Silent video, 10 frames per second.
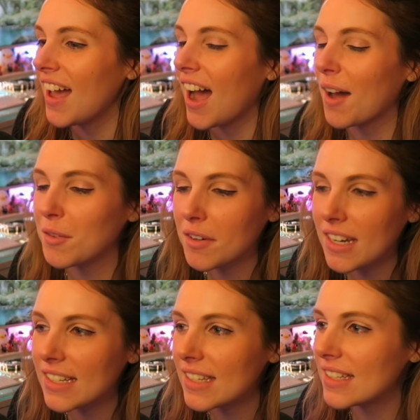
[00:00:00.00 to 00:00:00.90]
I'm gonna run
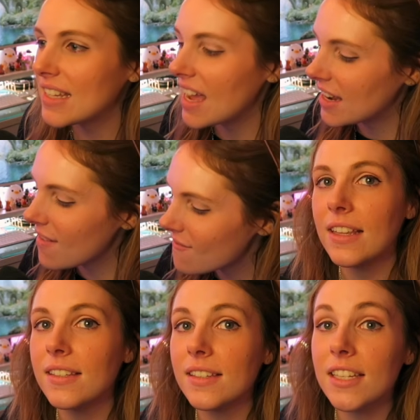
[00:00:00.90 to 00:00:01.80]
SSEdit.
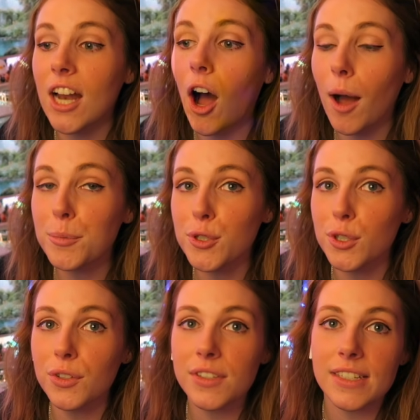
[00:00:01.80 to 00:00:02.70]
This is an
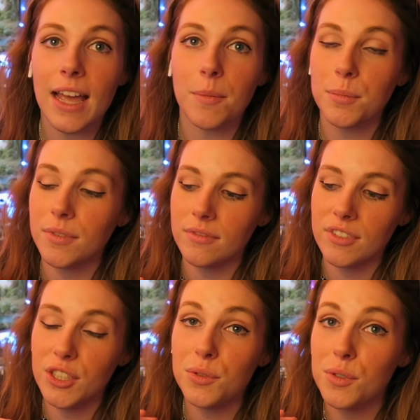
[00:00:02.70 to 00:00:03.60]
optional step.
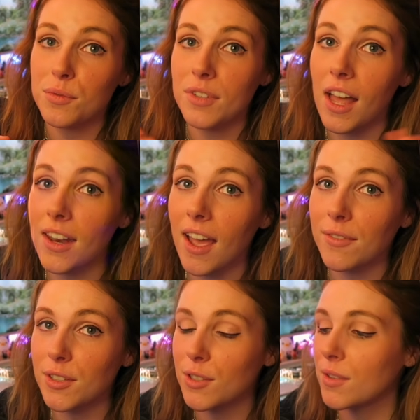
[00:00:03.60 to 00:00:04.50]
You do not
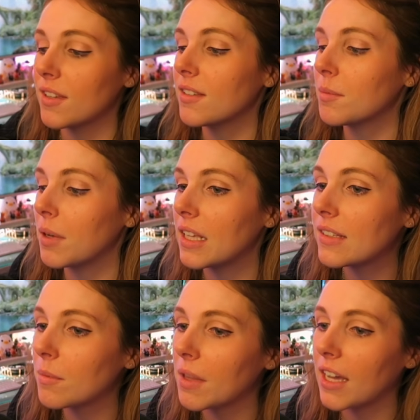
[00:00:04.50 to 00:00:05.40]
have to do this, but it's
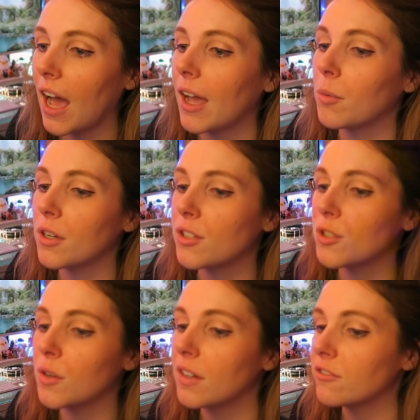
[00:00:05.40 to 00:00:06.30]
something I want to do
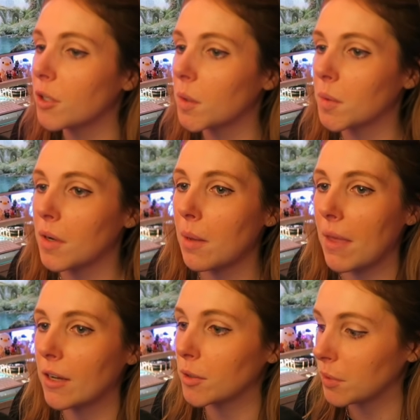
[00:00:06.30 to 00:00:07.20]
going forward when I
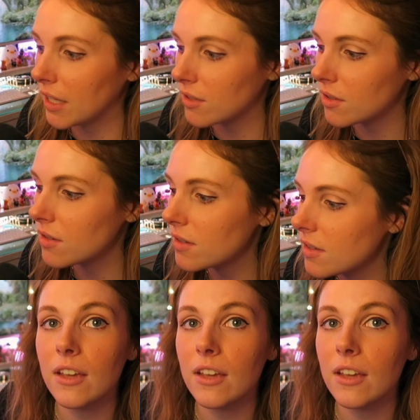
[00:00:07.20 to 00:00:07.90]
make replacers.